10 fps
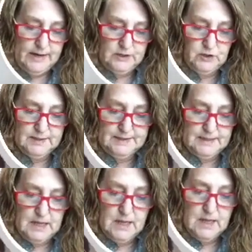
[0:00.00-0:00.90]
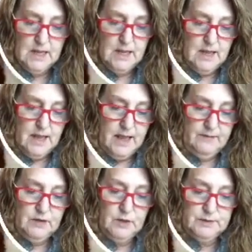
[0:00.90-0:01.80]
As you can see, I
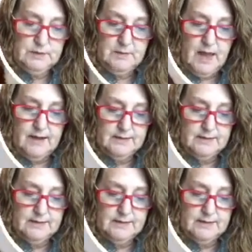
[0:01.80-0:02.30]
haven't used him yet.